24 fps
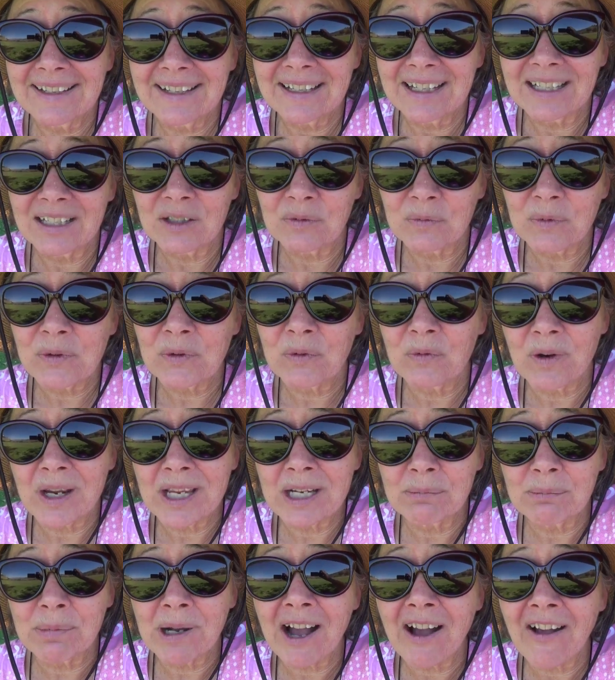With great
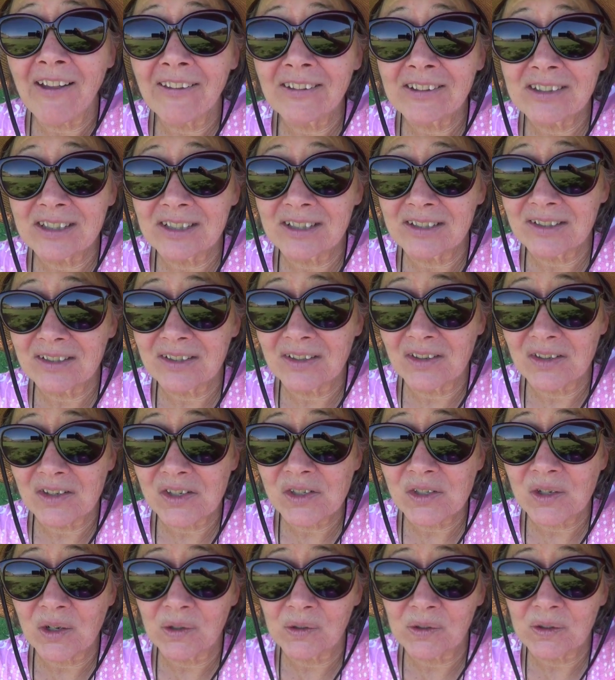apologies to the
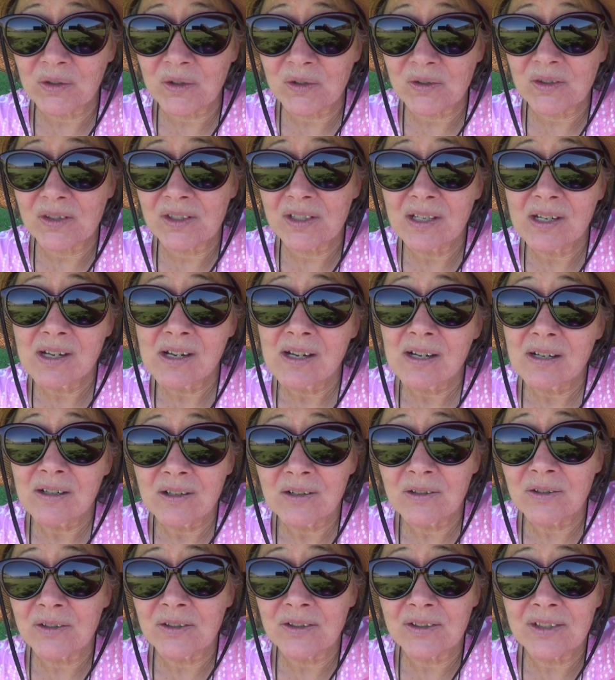soul
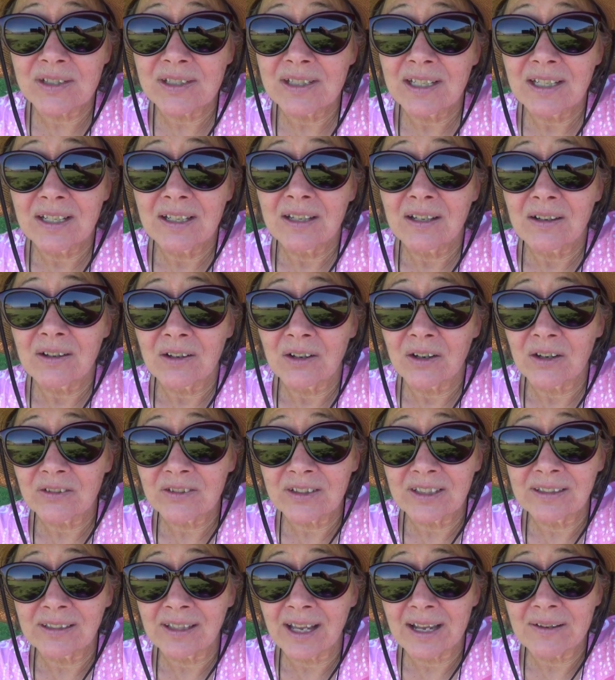whose
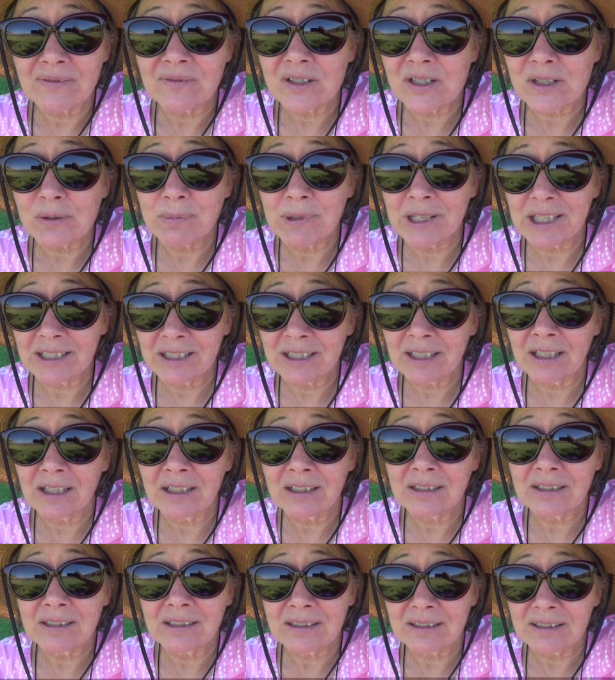earthly life is being
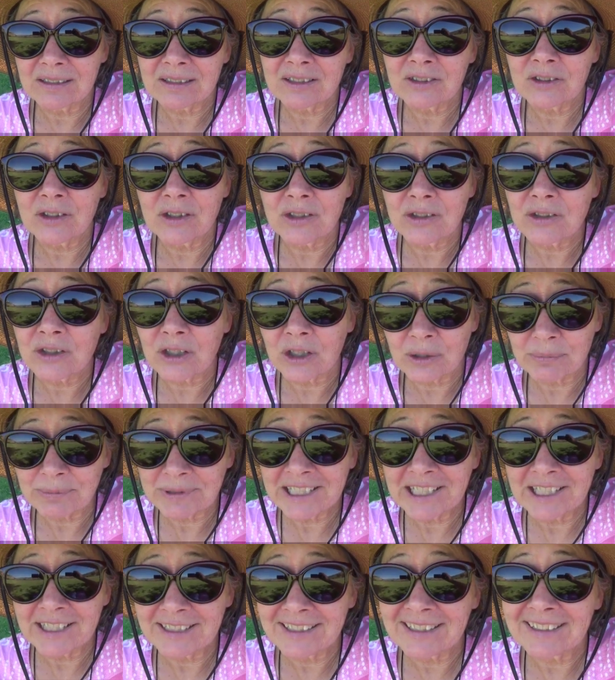
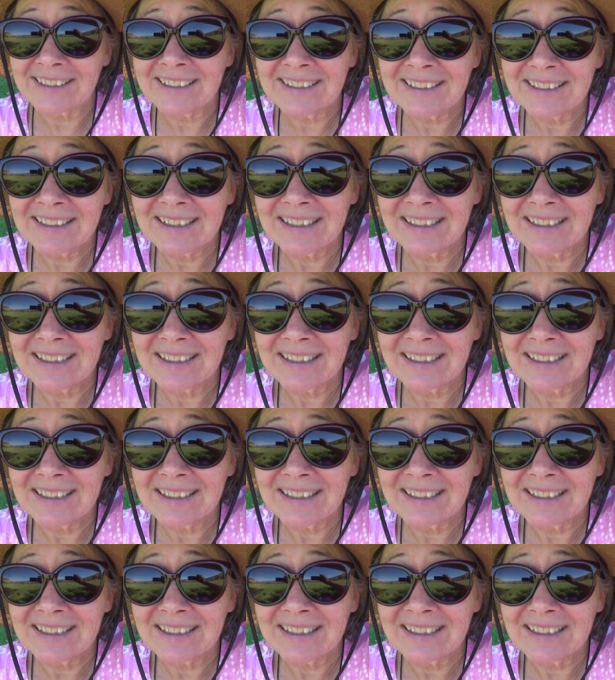terminated.